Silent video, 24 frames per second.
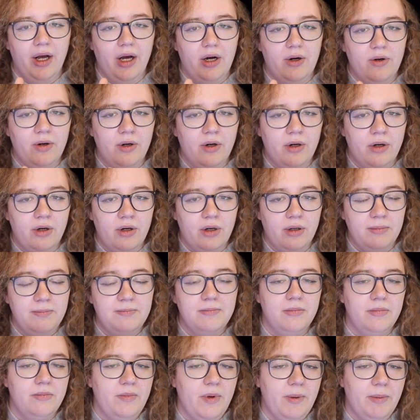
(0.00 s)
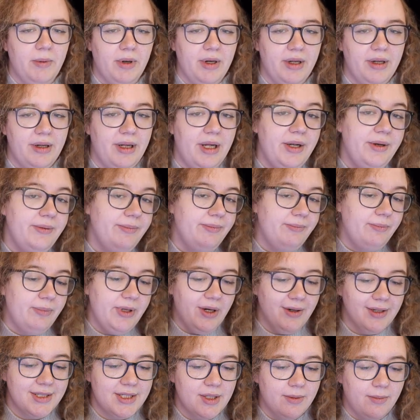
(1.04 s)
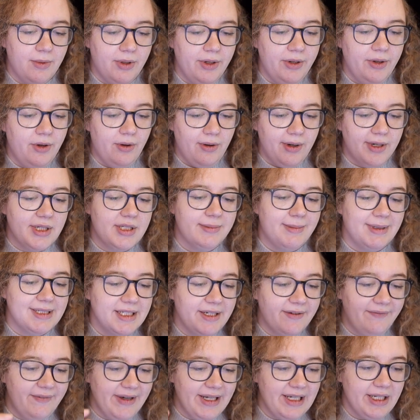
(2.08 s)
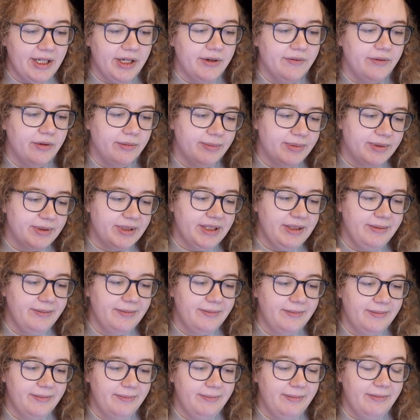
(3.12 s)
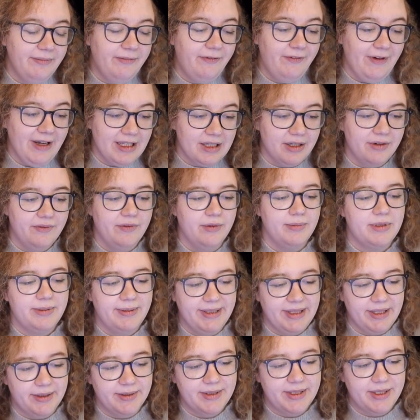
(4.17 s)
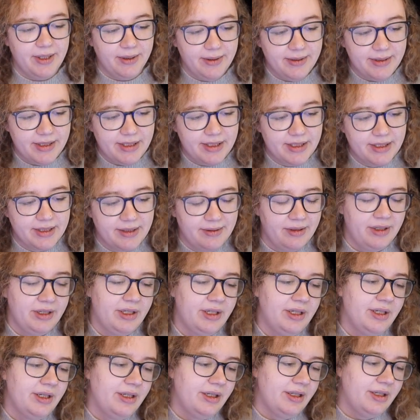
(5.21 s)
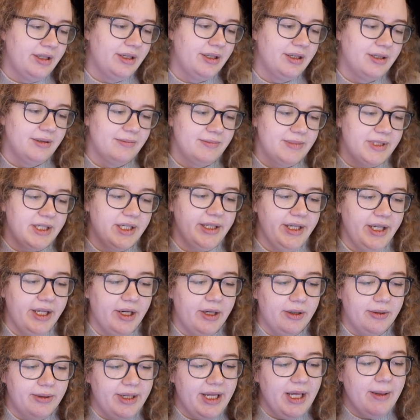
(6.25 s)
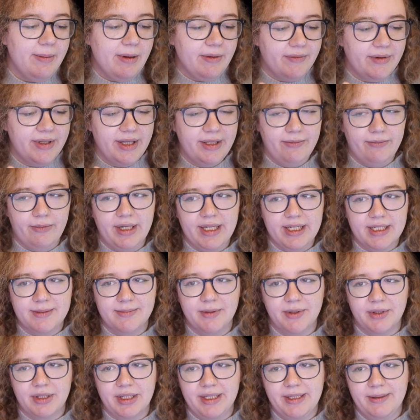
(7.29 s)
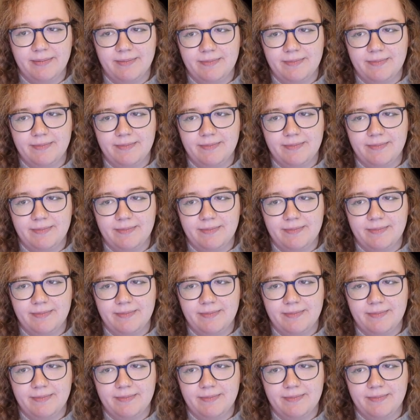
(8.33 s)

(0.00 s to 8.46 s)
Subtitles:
Or we also want automatic failover between those nodes to, keep everything running smoothly.